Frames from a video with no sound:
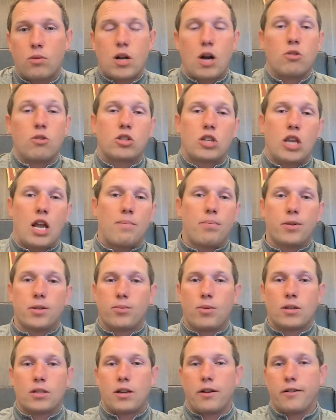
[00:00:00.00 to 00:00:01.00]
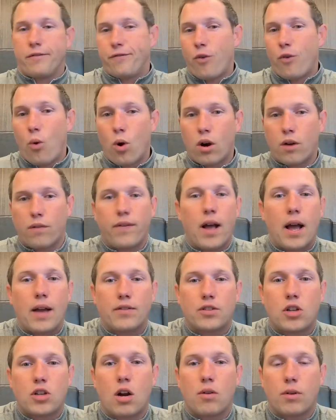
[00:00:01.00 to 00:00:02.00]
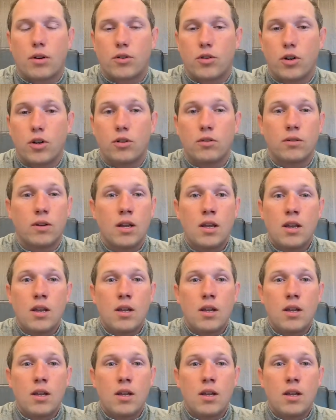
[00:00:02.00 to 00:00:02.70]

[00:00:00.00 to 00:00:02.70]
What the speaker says: Coach Samples was a 4- or 5-star recruit